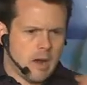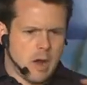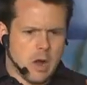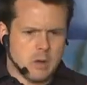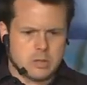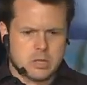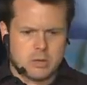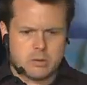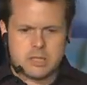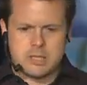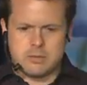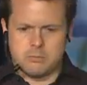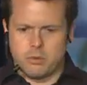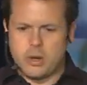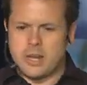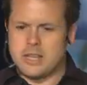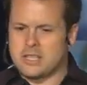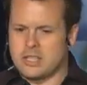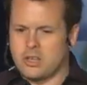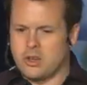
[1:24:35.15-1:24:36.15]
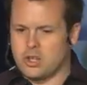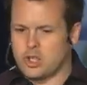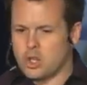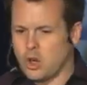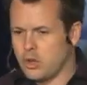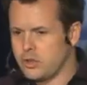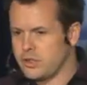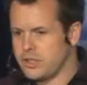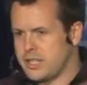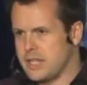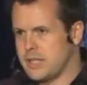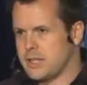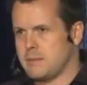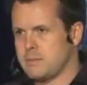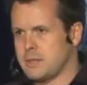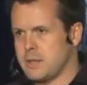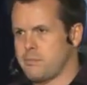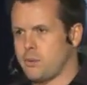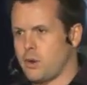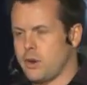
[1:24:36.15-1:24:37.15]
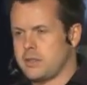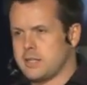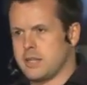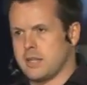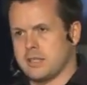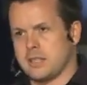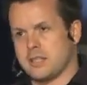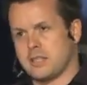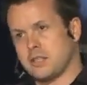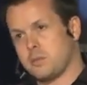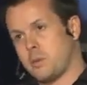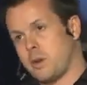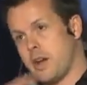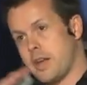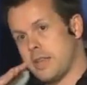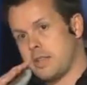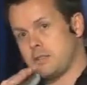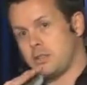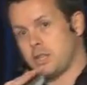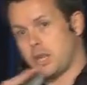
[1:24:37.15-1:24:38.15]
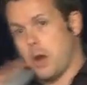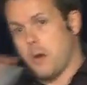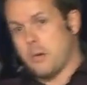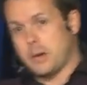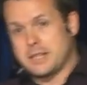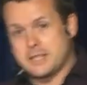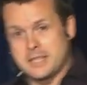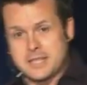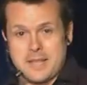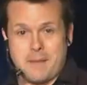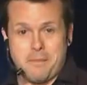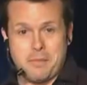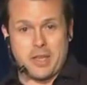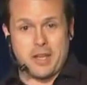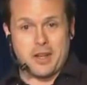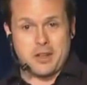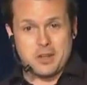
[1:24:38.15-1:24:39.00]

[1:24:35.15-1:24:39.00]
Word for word: I was doing some research on systems and processes because when I go into something,